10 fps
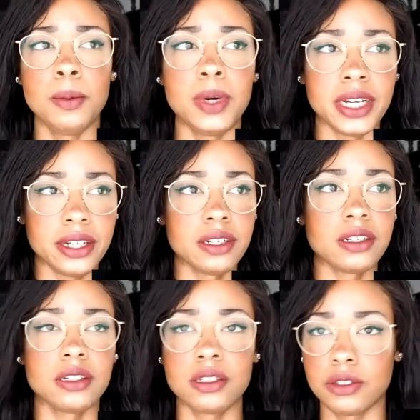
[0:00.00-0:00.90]
my
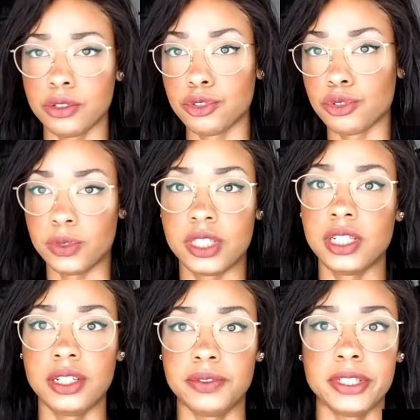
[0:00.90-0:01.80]
uh, toenails
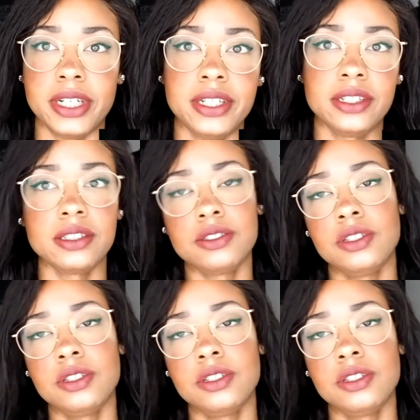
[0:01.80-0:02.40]
delivered I